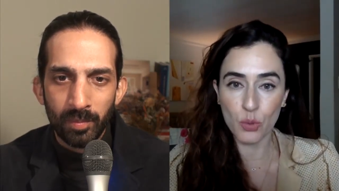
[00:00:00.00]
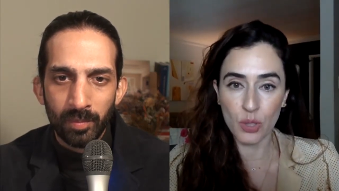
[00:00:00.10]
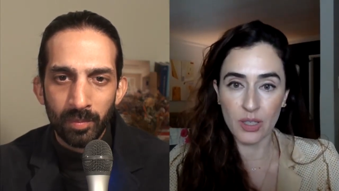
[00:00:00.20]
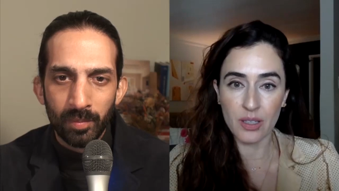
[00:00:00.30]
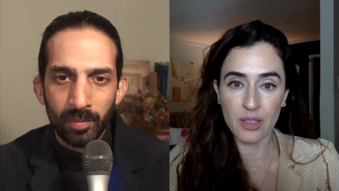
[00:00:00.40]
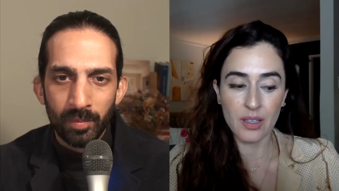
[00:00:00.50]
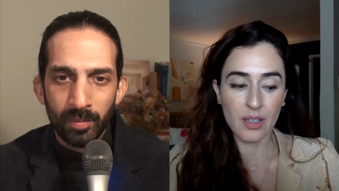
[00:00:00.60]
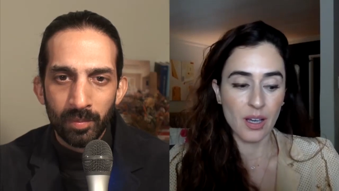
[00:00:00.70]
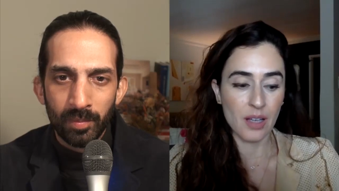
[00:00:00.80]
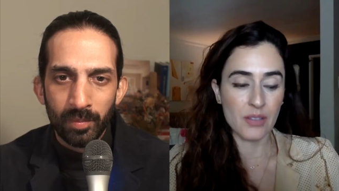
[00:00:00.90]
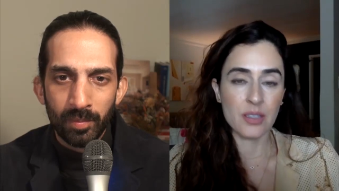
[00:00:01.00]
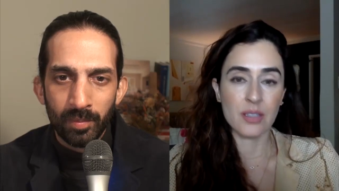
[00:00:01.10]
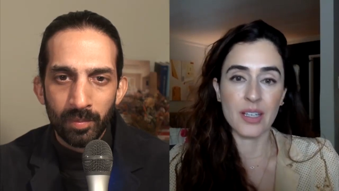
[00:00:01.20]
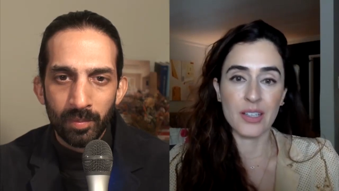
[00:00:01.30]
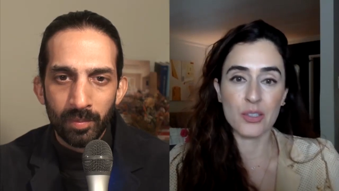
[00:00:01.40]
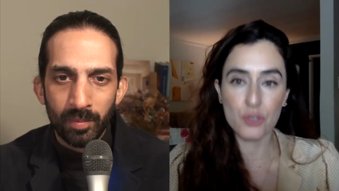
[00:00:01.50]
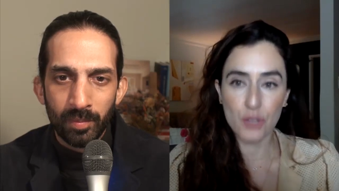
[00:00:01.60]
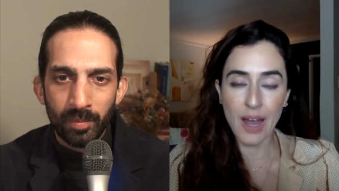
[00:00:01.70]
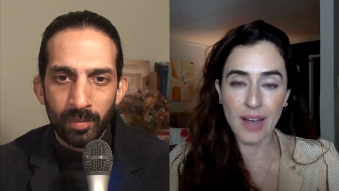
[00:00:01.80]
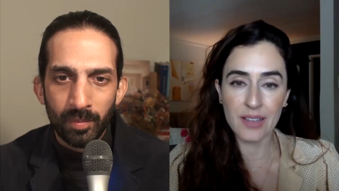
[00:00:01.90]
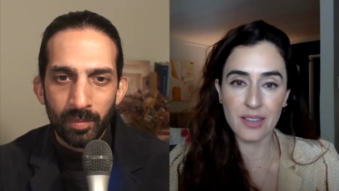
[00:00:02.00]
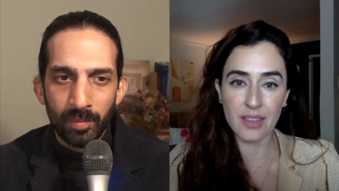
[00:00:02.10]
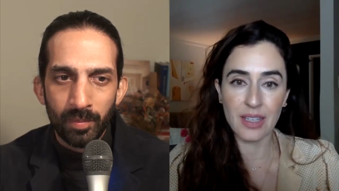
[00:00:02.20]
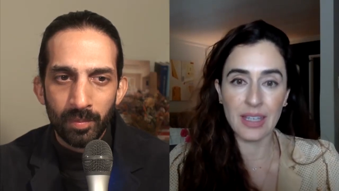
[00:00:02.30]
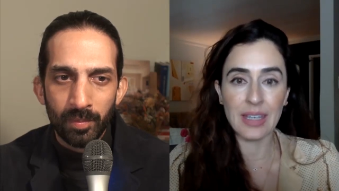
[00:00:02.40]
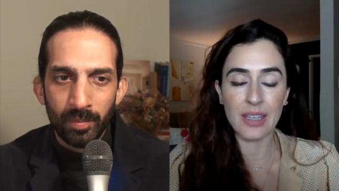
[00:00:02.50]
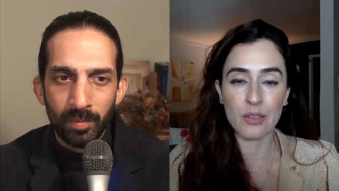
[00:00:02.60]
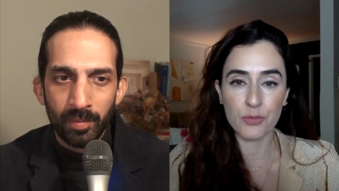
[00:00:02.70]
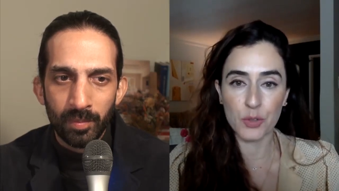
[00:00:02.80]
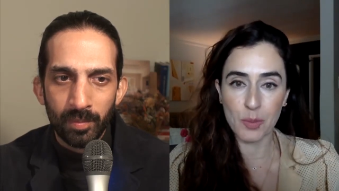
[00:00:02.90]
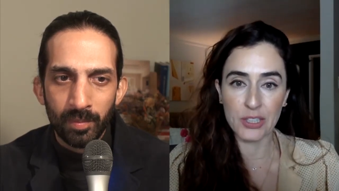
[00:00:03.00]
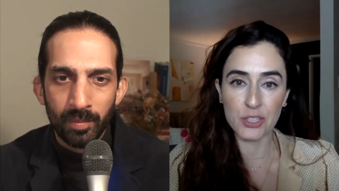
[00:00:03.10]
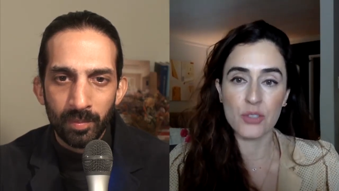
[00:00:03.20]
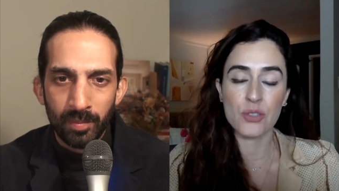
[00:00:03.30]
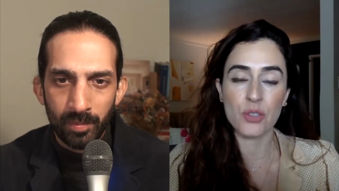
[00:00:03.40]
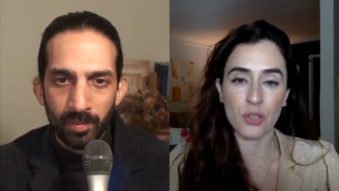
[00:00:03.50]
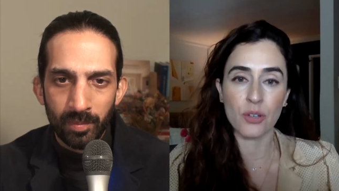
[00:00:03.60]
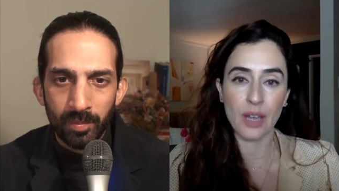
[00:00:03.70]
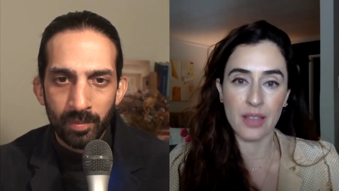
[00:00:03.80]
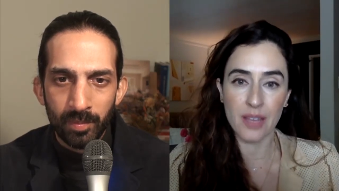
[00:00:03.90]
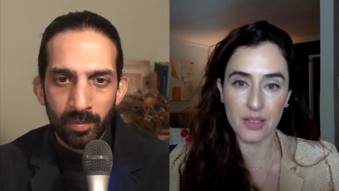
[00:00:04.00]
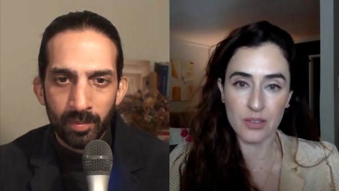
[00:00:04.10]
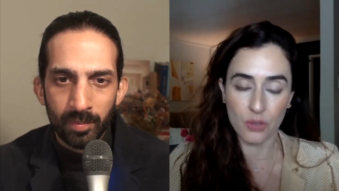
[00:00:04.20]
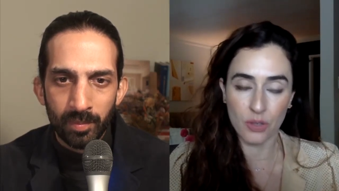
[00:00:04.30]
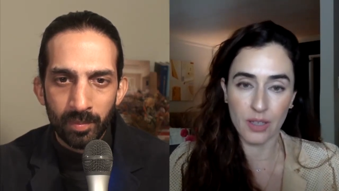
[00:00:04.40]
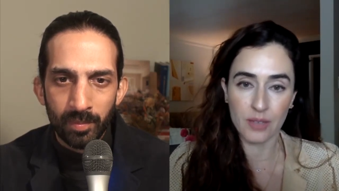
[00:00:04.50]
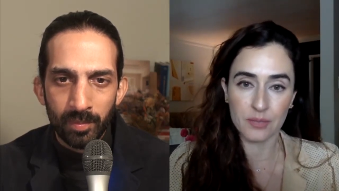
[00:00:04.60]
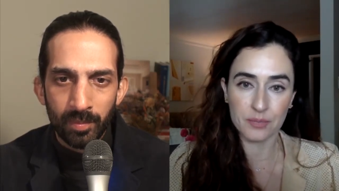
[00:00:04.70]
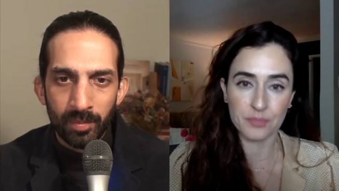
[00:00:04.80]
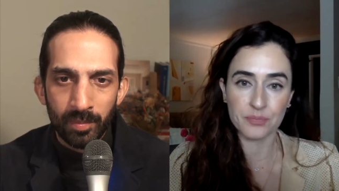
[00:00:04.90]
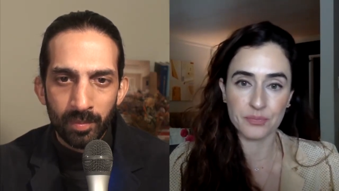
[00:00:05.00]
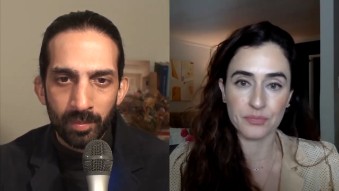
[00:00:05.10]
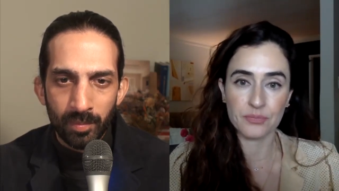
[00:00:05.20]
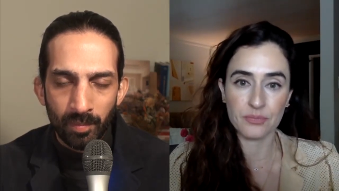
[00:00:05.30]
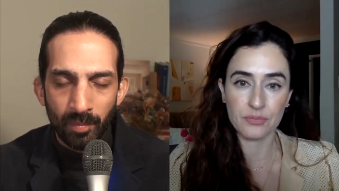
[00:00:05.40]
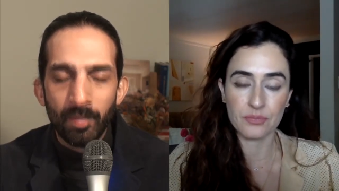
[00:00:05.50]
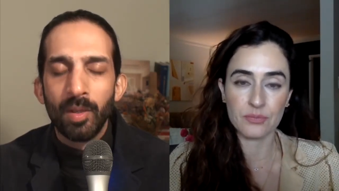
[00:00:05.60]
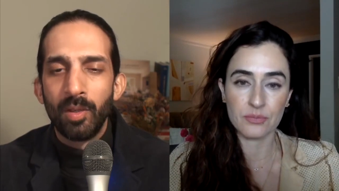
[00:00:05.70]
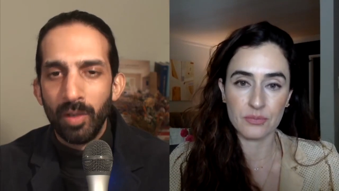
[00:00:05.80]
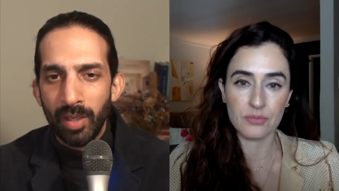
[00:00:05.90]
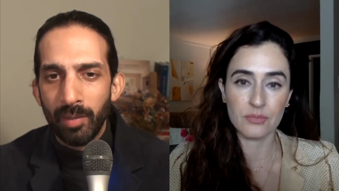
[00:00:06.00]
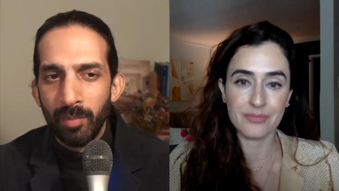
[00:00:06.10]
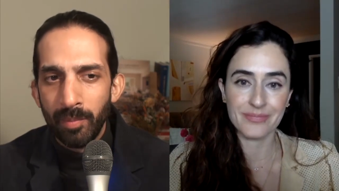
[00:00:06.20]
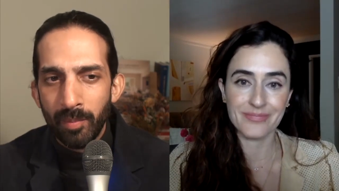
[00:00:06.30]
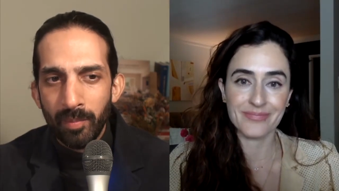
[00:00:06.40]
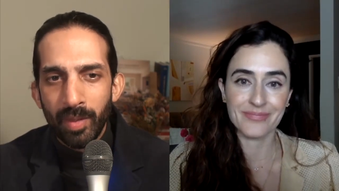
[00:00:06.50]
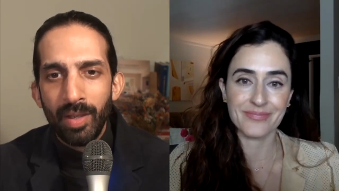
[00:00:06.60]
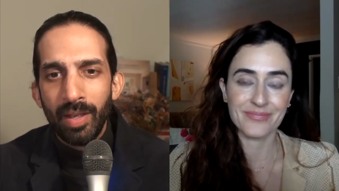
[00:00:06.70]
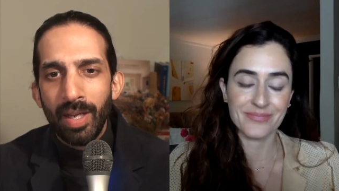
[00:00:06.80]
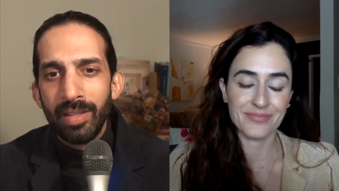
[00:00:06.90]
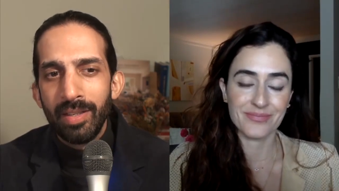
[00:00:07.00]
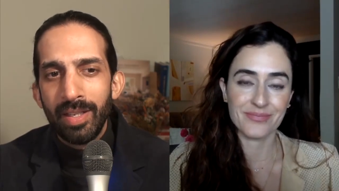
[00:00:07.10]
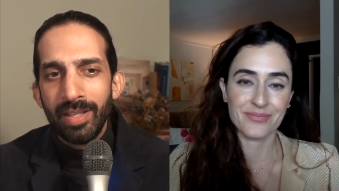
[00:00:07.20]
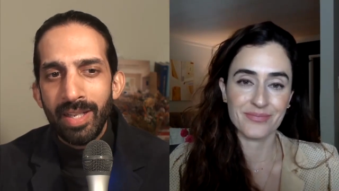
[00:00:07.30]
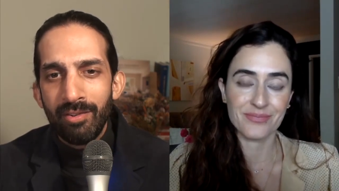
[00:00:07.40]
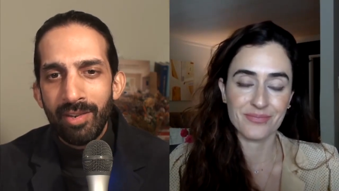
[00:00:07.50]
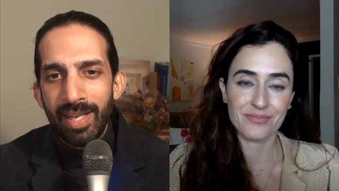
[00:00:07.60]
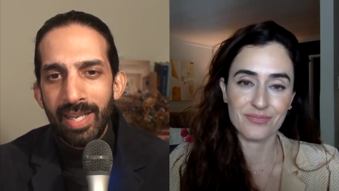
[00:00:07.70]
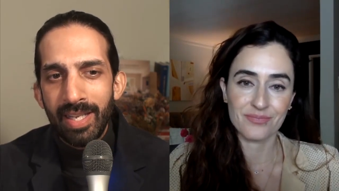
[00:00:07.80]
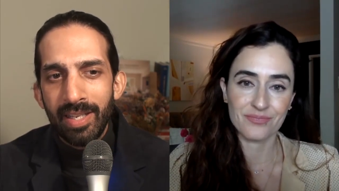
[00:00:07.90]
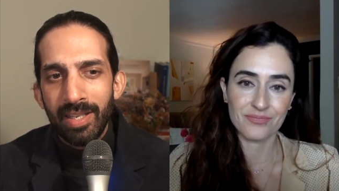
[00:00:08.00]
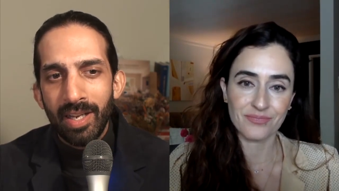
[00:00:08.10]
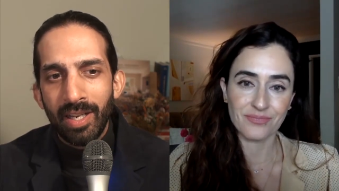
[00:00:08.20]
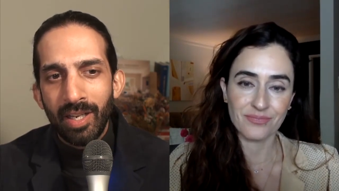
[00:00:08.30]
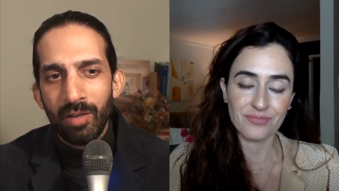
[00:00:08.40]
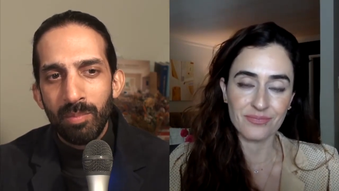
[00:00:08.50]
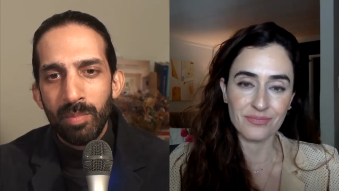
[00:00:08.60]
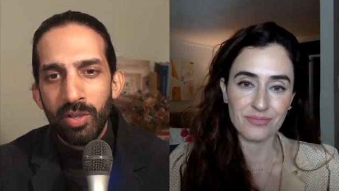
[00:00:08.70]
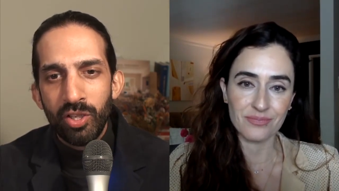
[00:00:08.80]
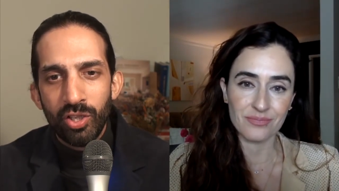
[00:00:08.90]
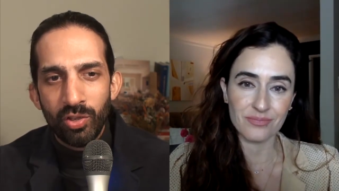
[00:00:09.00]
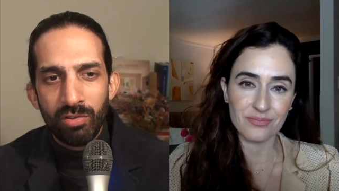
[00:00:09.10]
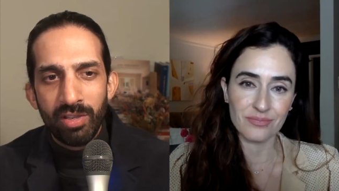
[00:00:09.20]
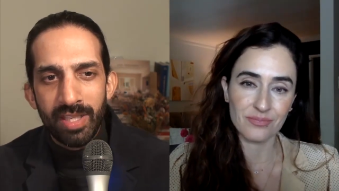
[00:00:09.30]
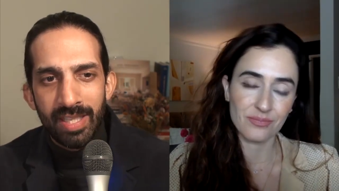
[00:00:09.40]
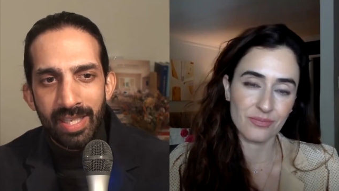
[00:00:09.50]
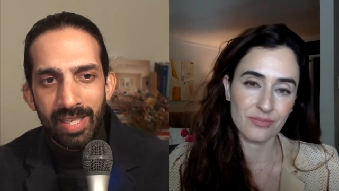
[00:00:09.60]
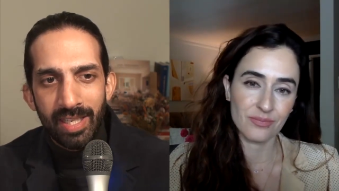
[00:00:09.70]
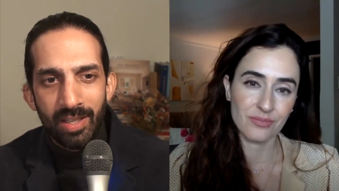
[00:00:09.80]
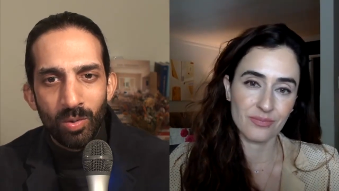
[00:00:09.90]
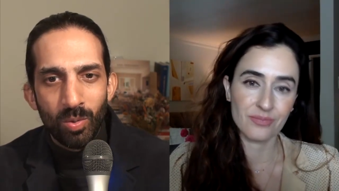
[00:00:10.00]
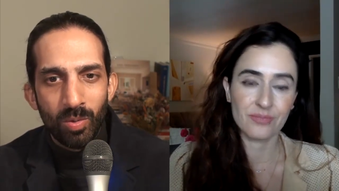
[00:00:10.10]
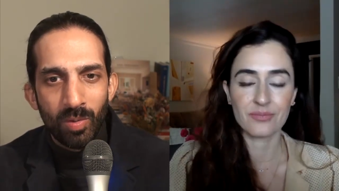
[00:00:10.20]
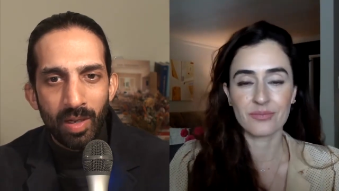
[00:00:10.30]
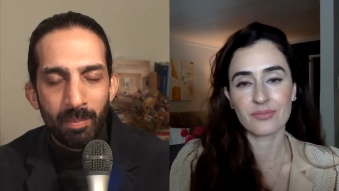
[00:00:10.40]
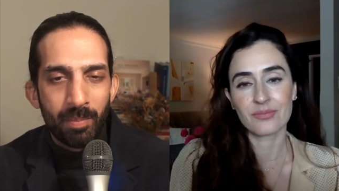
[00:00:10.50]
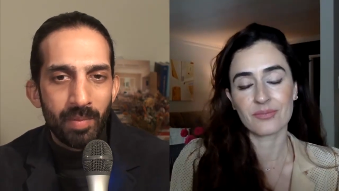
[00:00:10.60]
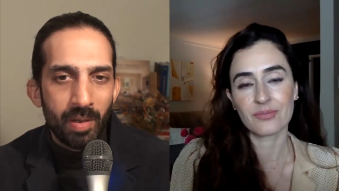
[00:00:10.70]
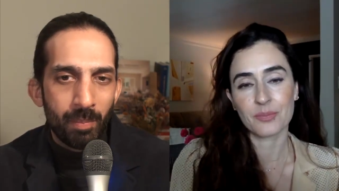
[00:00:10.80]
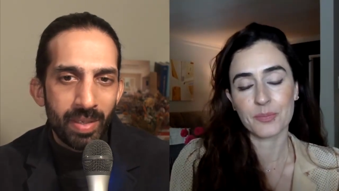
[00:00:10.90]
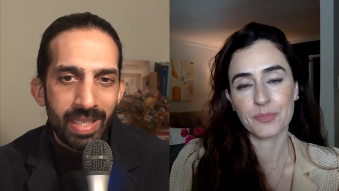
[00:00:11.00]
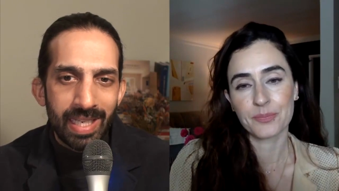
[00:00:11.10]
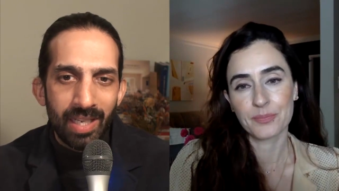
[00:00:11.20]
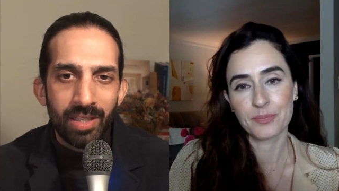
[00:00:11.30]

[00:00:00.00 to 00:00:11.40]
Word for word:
Speaker 1: would to extract the key information to create that story.
Speaker 2: Got it. And is there a, a kind of maturity or a, a particular